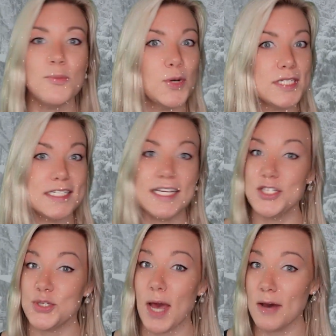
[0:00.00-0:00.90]
I'm going to
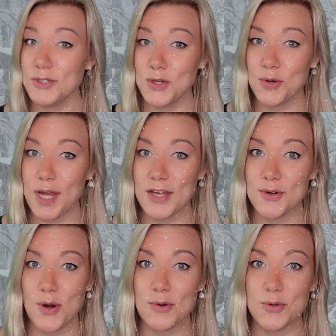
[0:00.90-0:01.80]
teach you how to create
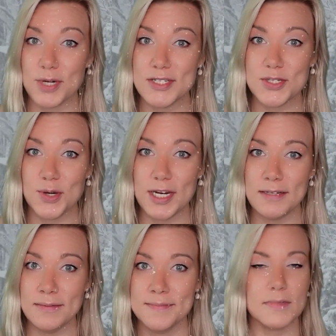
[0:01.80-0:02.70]
your own green
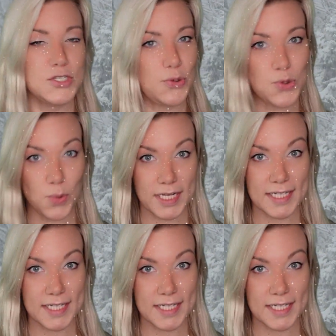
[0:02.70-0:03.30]
screen, show you what